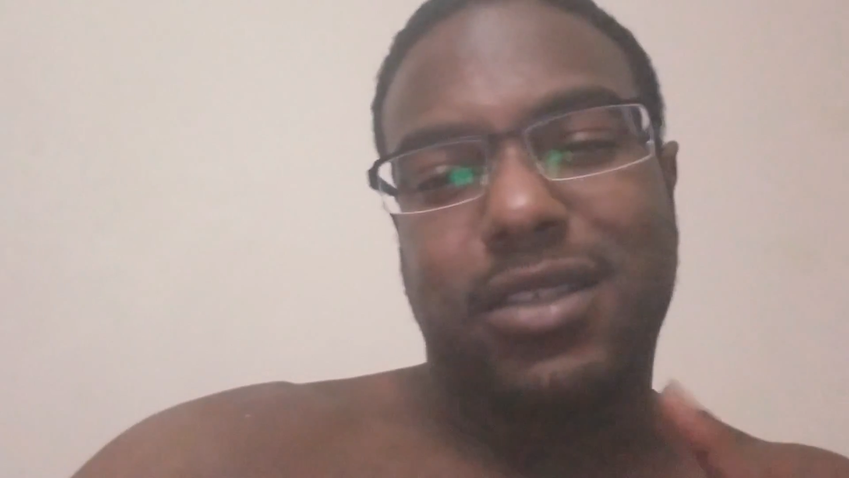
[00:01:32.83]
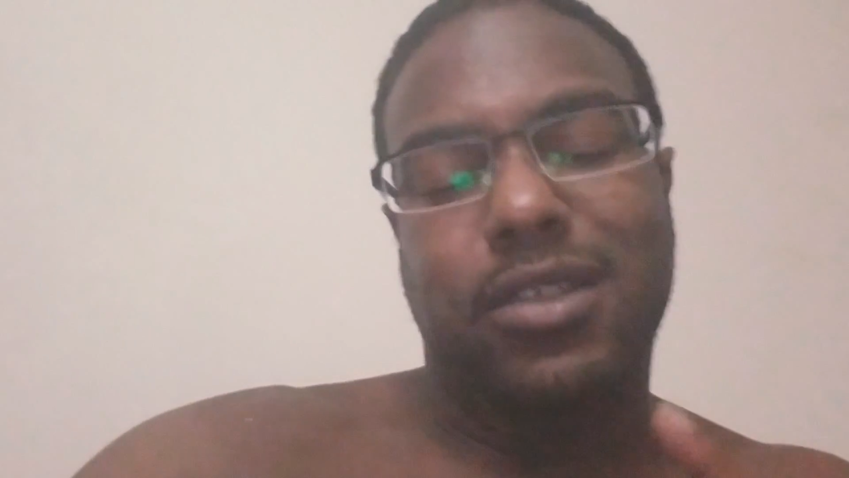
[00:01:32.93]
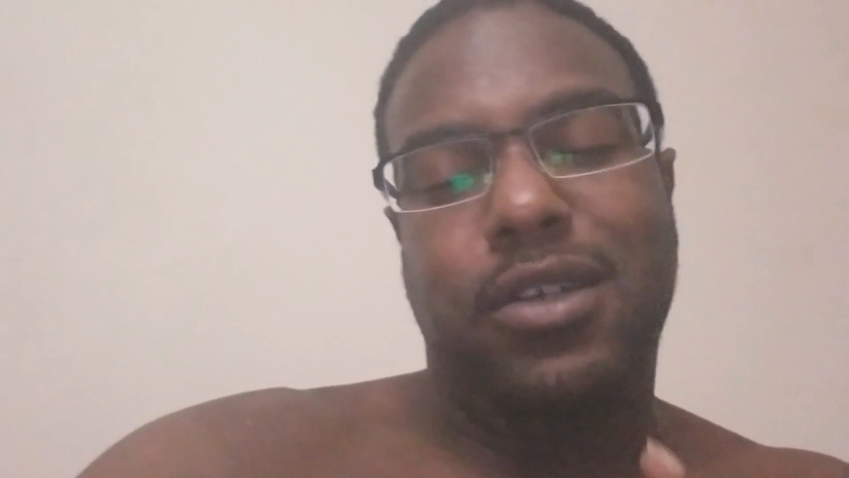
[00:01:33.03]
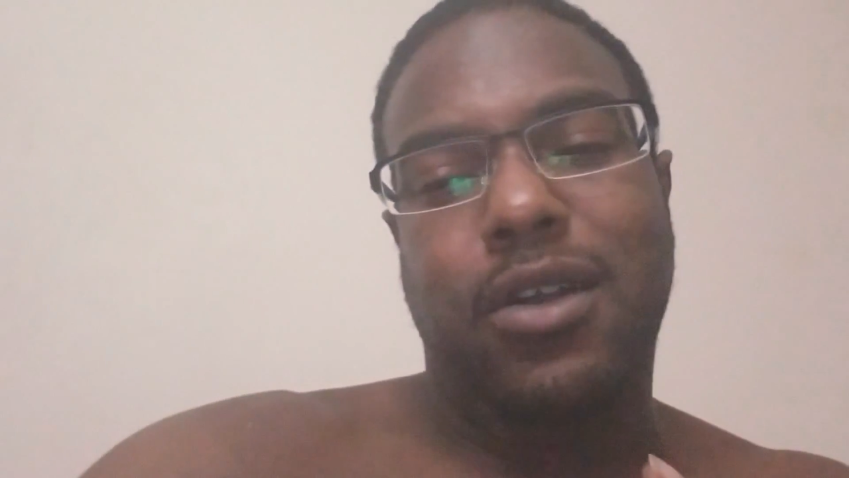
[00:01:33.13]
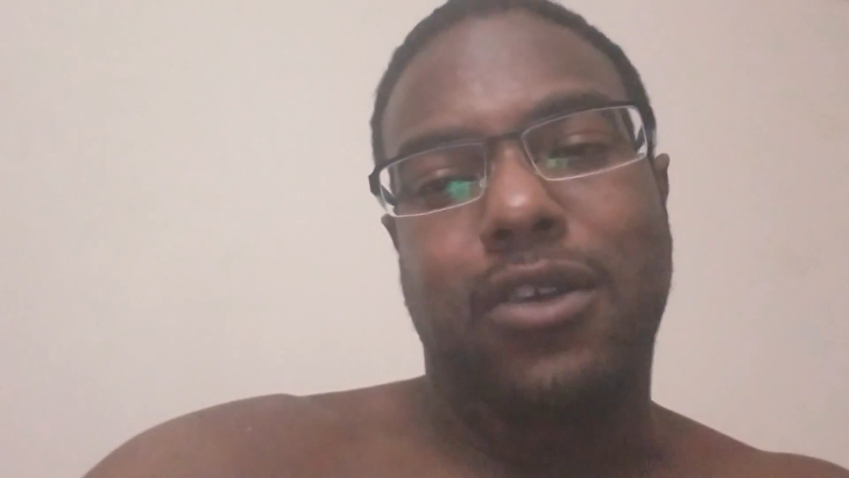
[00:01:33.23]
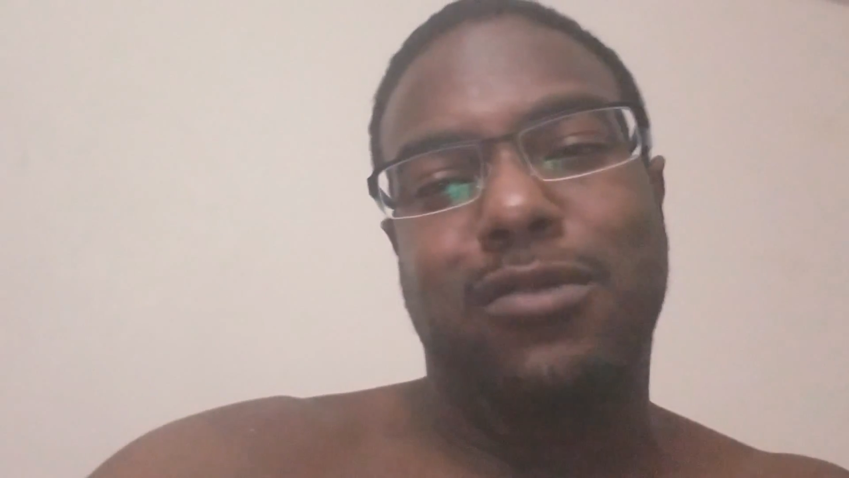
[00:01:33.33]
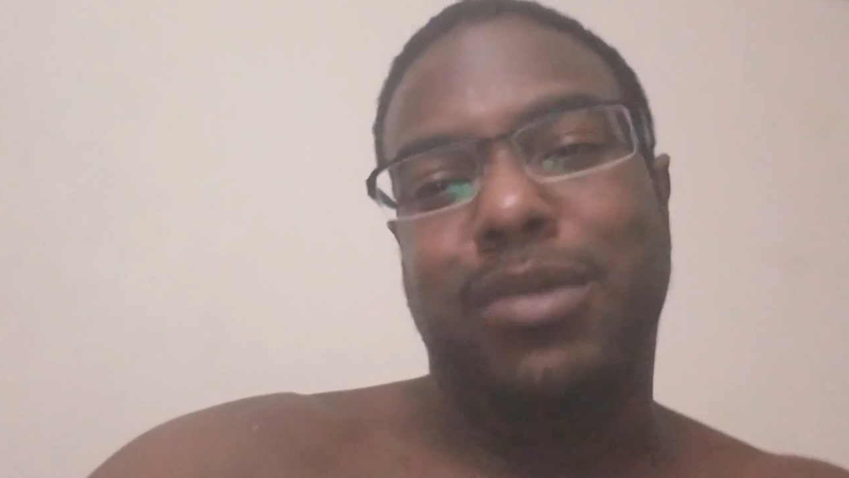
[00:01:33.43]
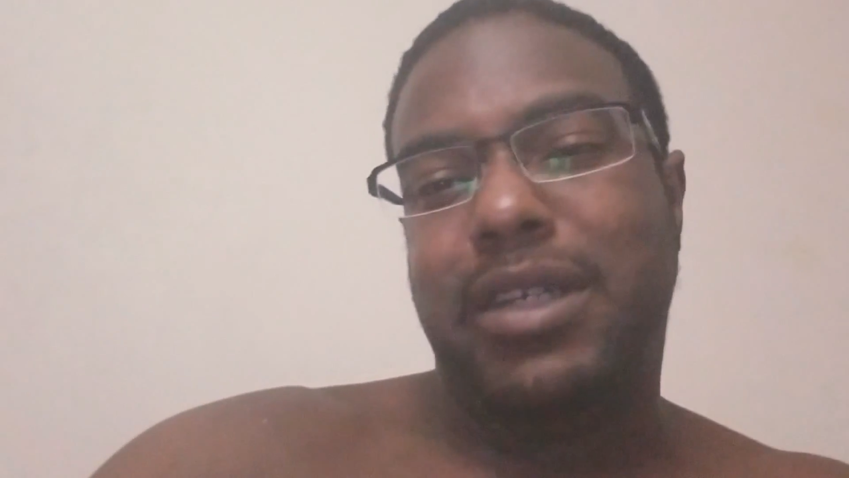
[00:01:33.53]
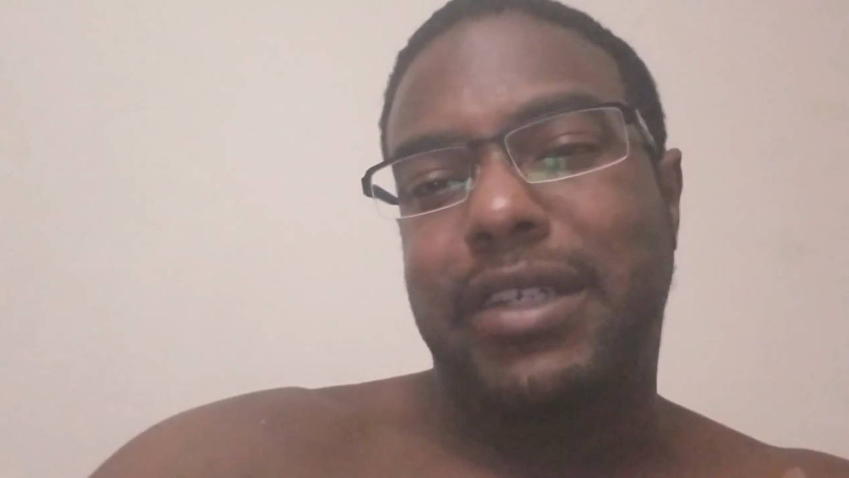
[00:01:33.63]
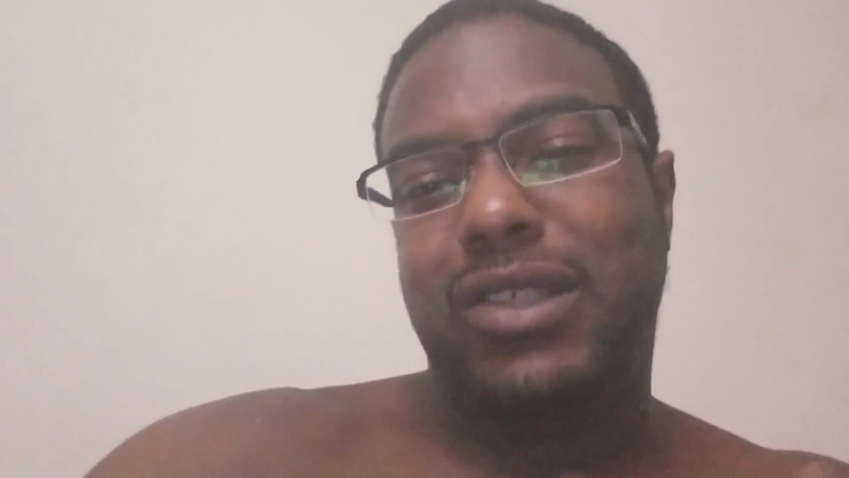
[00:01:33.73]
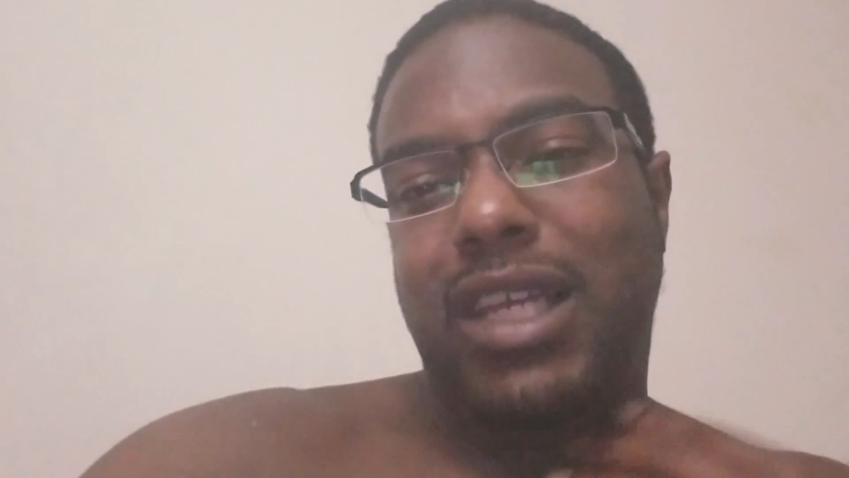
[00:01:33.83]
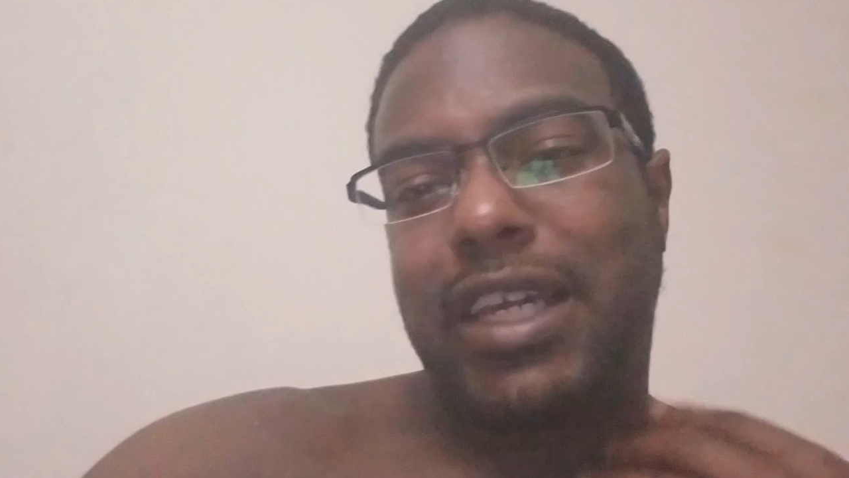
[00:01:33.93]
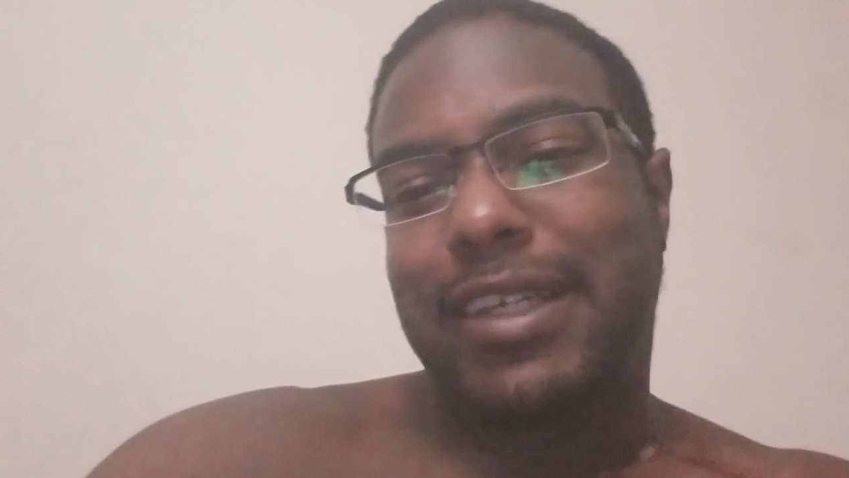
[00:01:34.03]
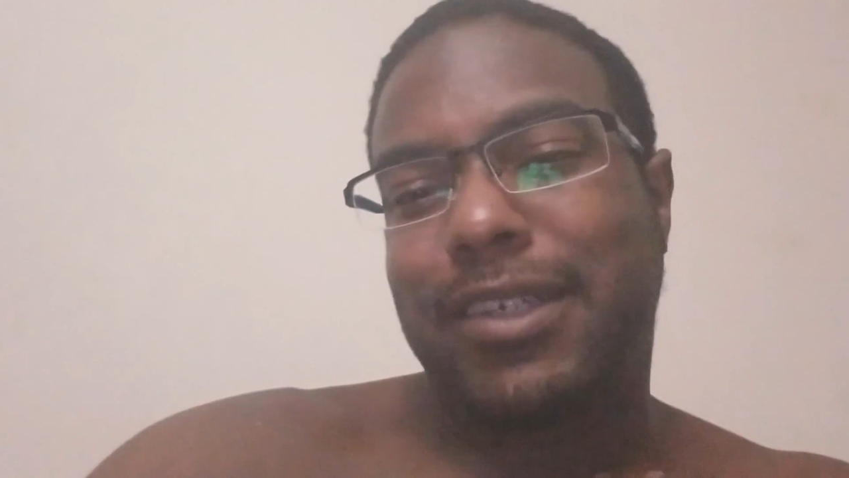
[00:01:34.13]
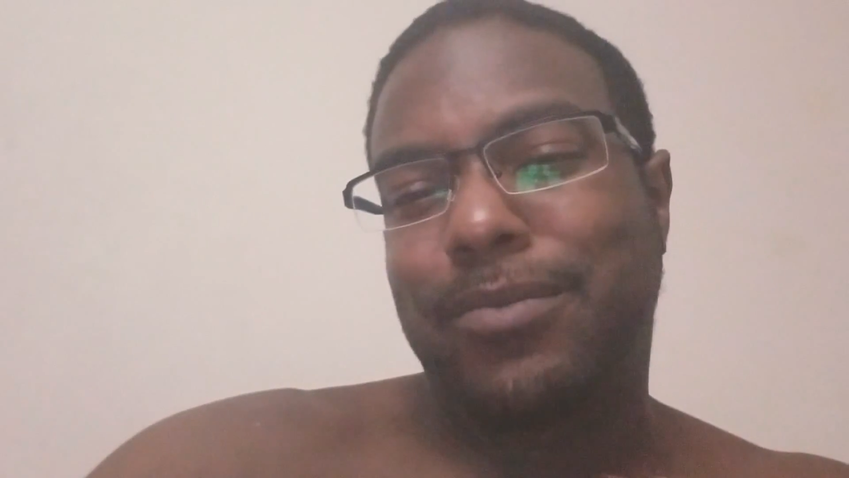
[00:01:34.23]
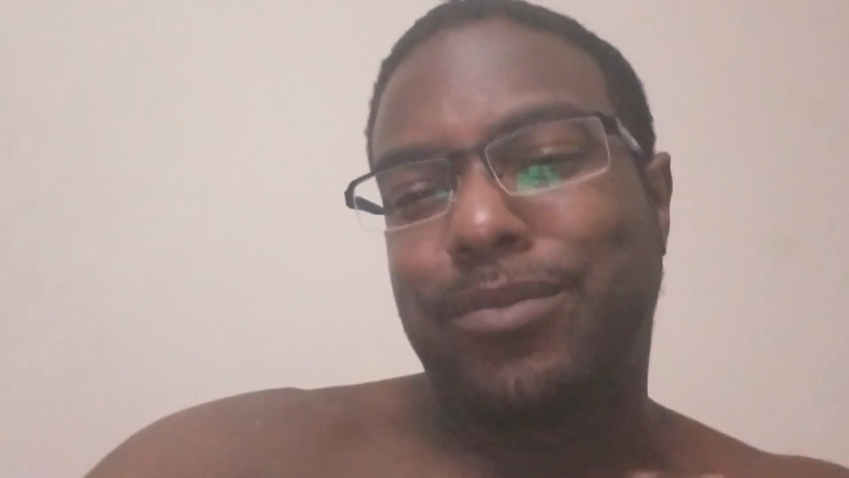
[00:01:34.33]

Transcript: is the code because, like,